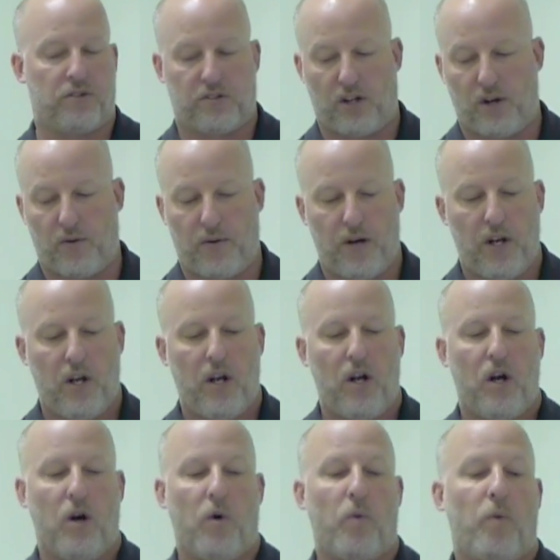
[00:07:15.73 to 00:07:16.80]
So
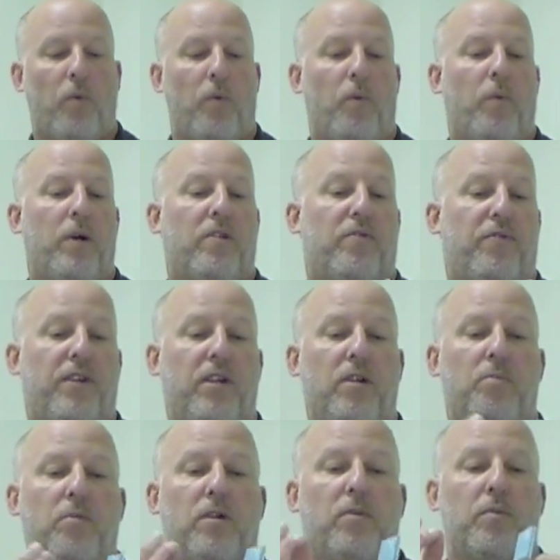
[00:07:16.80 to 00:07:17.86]
with
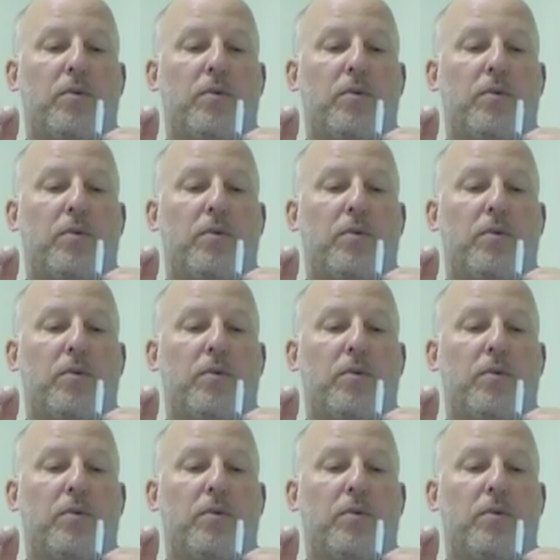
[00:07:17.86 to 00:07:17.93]
film, we're,